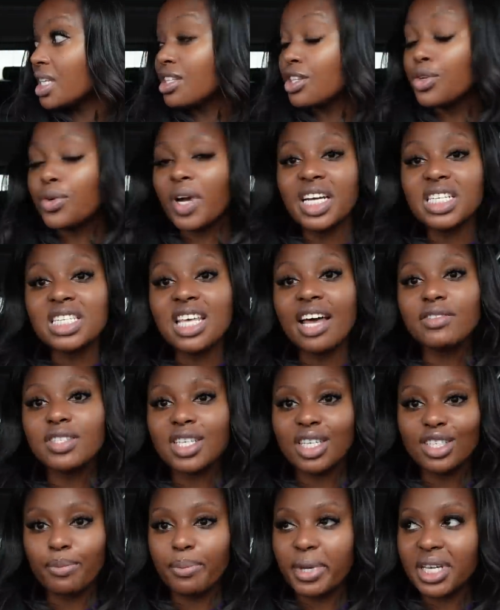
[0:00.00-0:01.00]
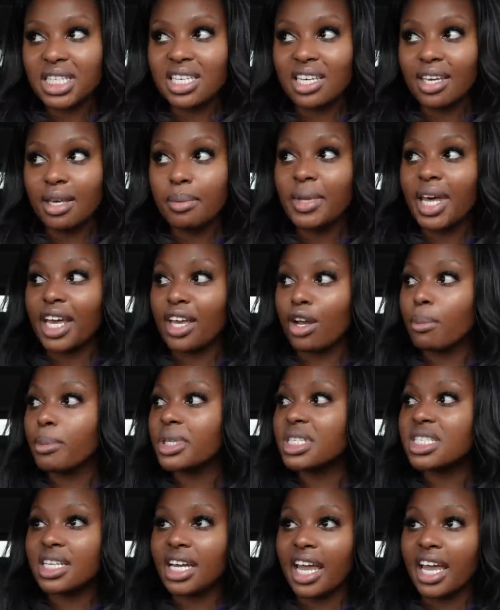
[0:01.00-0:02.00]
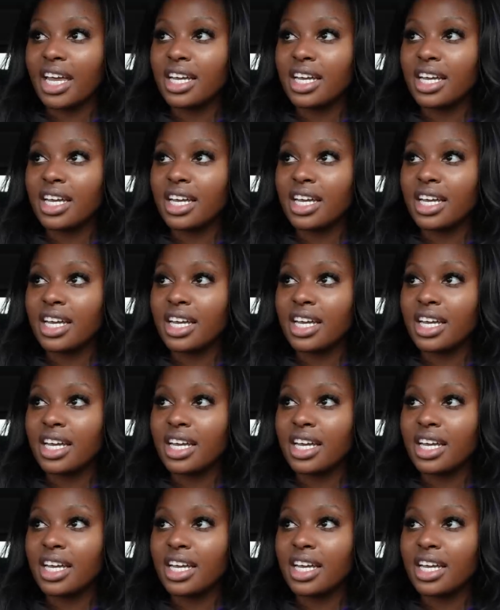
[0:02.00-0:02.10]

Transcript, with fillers: You guys have such a big team that your mistakes